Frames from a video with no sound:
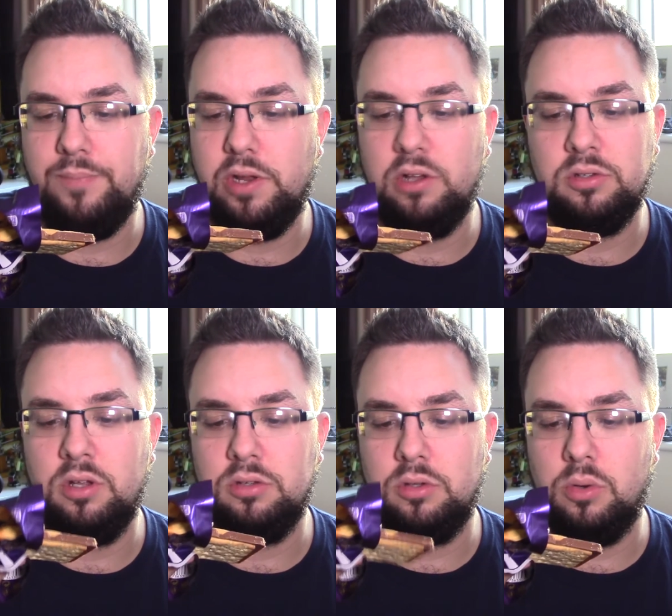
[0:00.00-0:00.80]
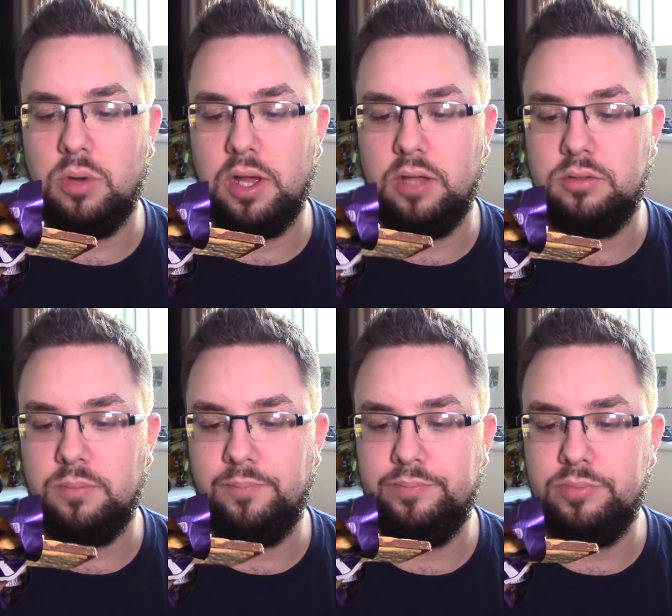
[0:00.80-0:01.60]
It looks cool, I guess.
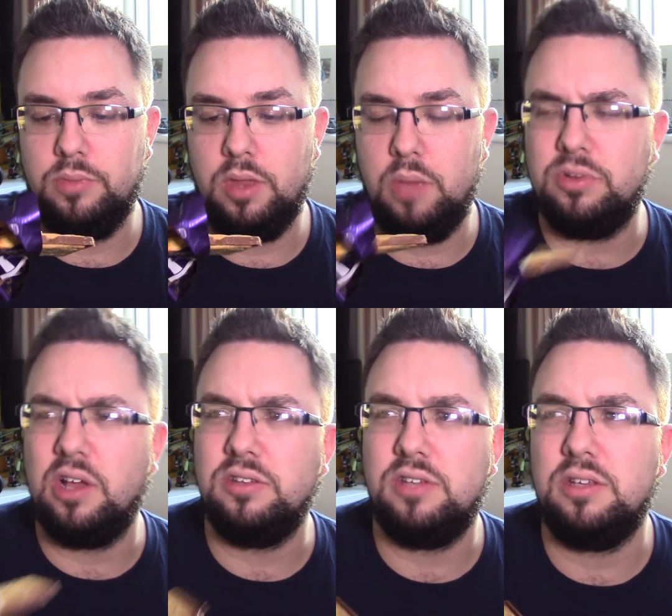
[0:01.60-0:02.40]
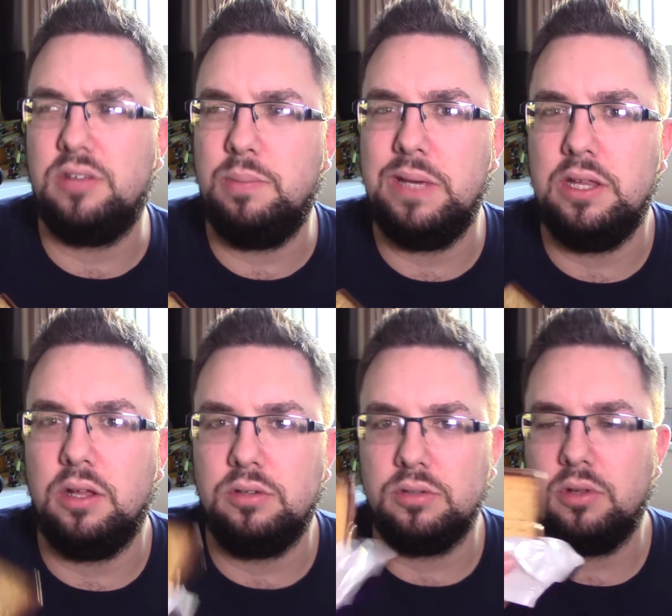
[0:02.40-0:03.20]
It was like 60p though,
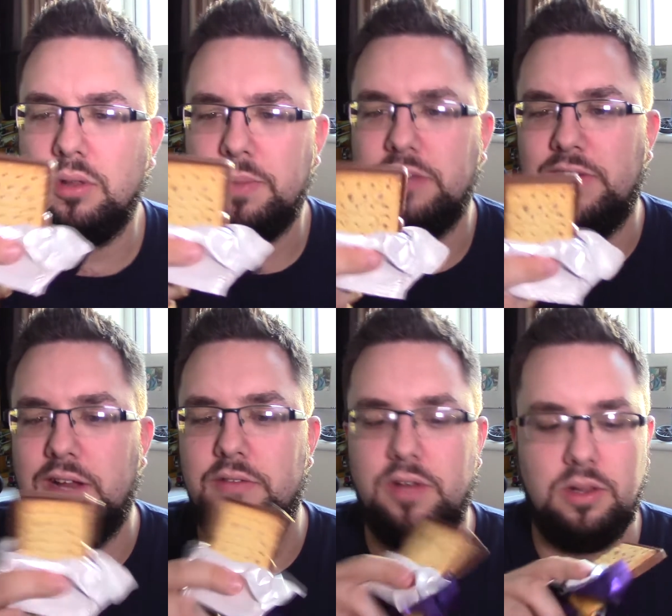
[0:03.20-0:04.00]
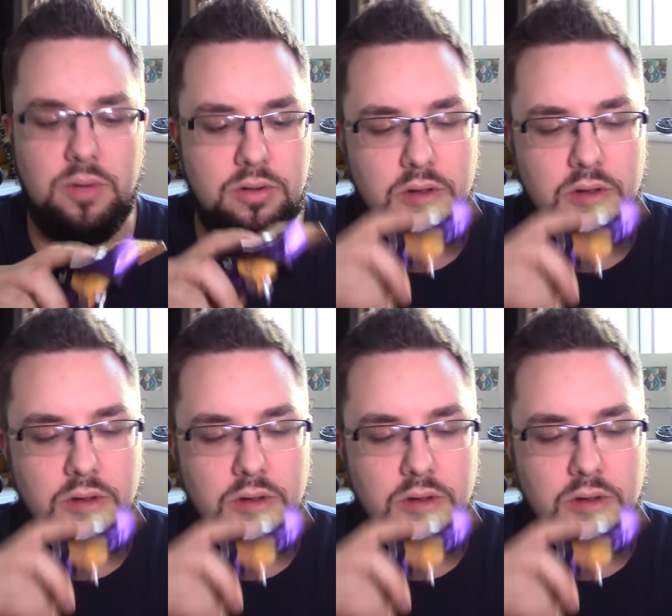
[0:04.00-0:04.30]
so it's not the best value thing in the world.